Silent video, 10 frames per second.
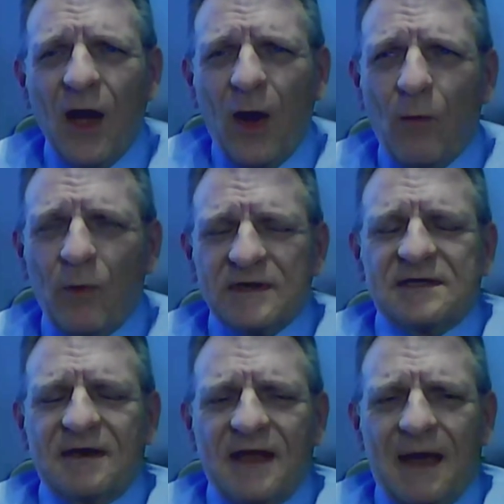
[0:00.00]
on what's
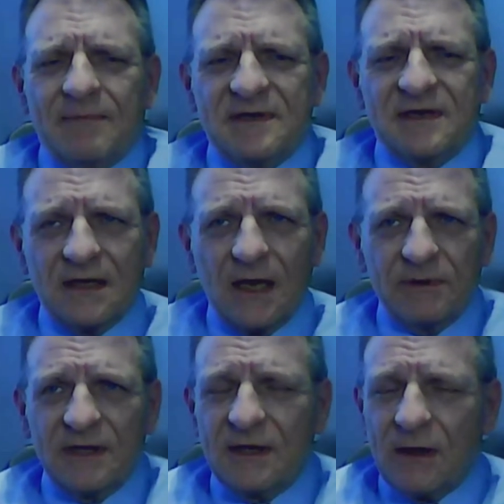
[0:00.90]
going to happen to the
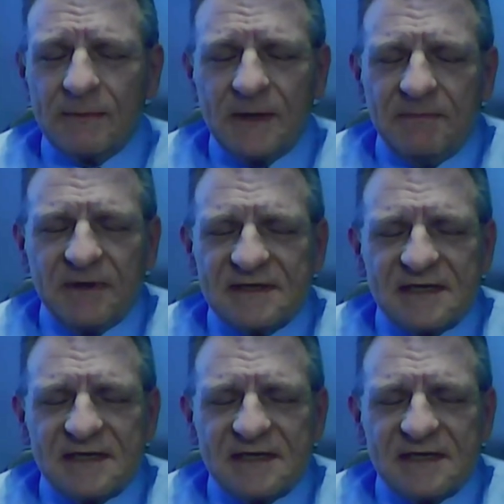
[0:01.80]
global economy because